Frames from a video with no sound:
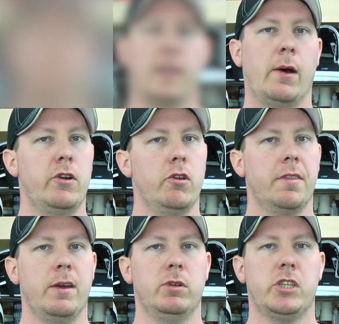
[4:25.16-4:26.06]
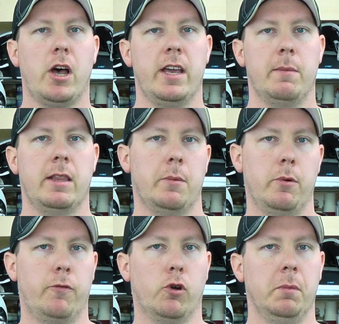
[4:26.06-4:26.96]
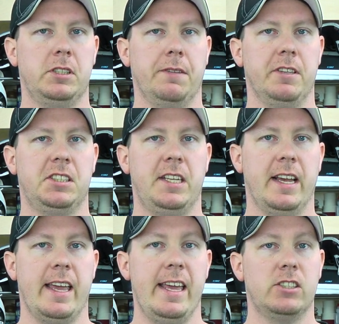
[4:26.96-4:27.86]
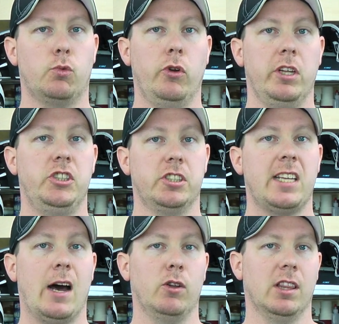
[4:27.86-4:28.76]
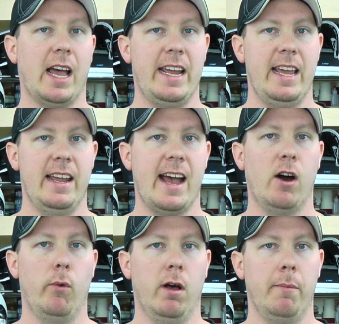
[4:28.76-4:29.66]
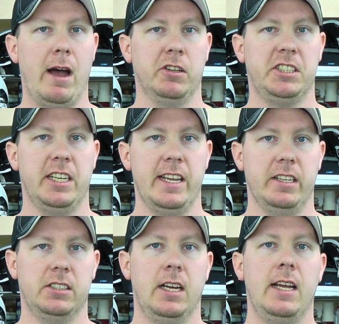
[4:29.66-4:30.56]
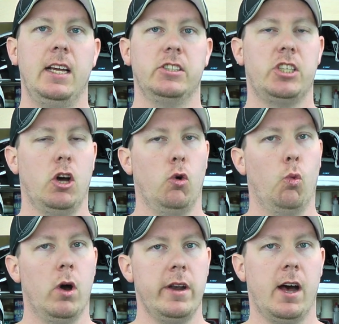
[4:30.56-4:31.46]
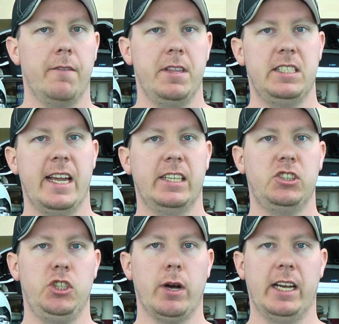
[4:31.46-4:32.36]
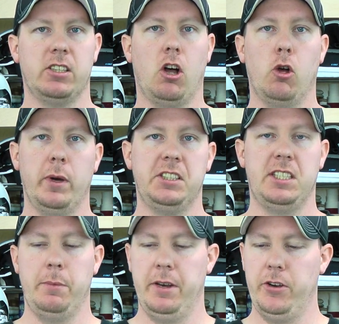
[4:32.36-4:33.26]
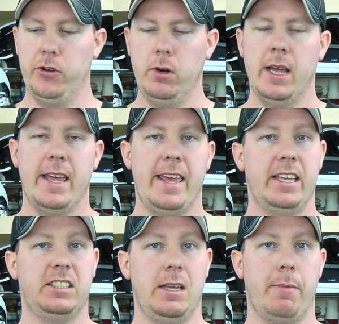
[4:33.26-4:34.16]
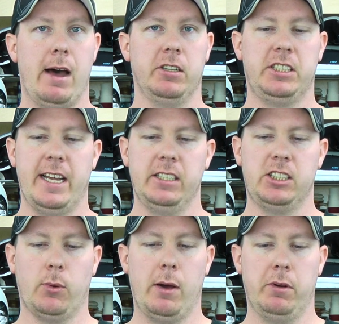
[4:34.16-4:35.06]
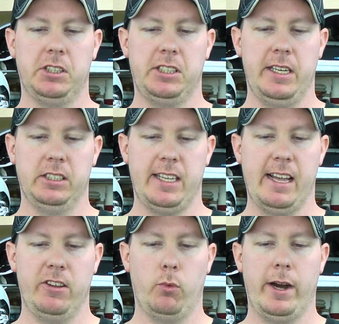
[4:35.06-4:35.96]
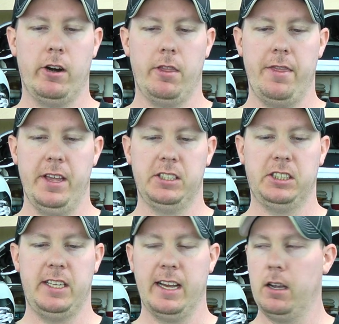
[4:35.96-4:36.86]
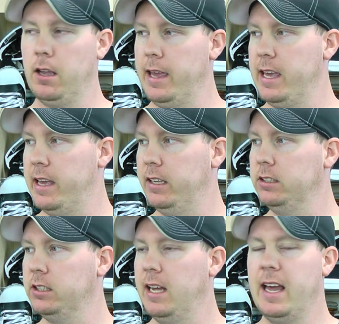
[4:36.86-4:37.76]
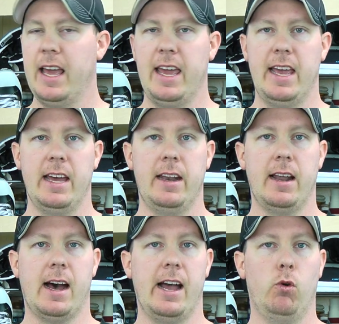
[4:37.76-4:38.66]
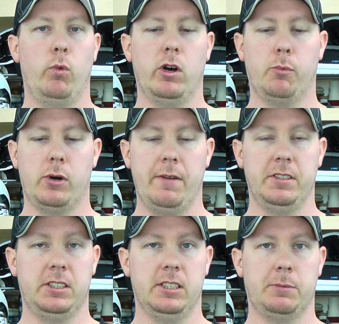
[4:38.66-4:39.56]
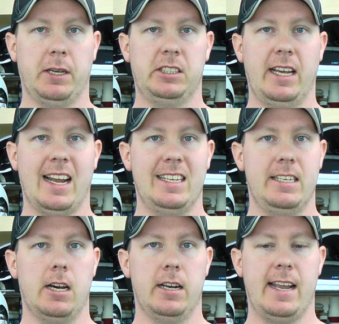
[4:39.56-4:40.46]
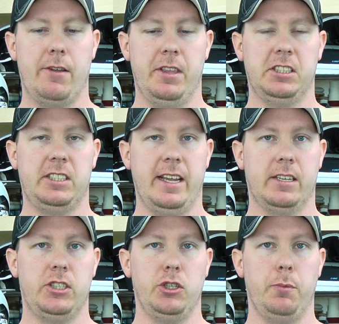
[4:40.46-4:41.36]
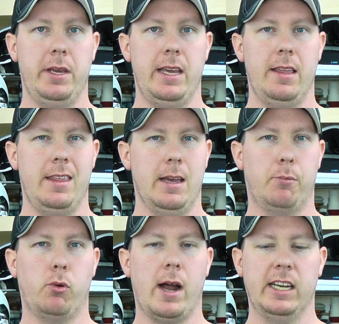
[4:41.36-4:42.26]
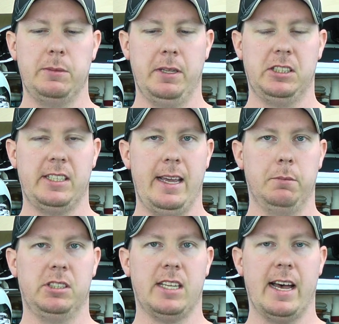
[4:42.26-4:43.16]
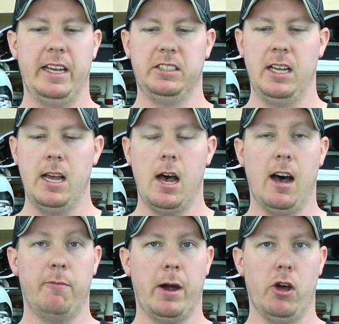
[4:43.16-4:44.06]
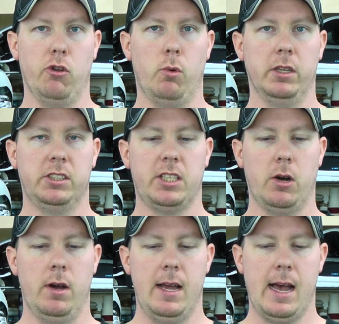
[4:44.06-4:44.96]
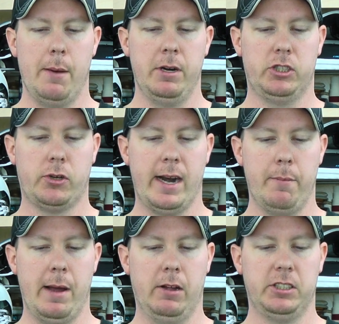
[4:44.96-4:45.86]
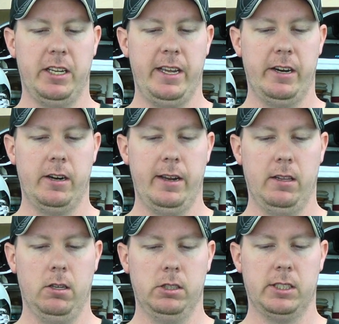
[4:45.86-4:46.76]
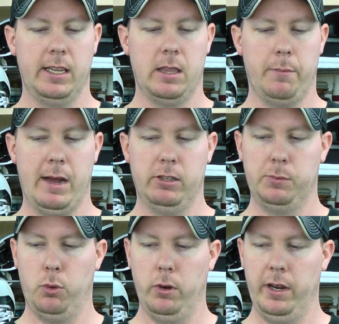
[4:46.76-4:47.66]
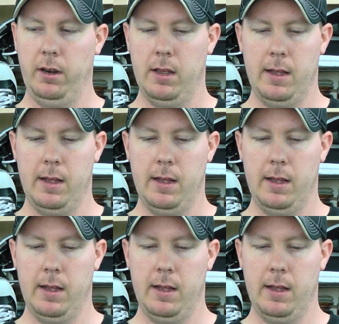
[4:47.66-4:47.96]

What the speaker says: Now, another thing when talking about the performance of the stick is really just how light and how well balanced it is. So one of the tests you guys always see me do is the balance test. So I want to see exactly where this stick is. And I will preface this by saying I did cut down this stick to be the approximate same size of my other one. So I'm going to try to bounce it here, and it looks like the bounce point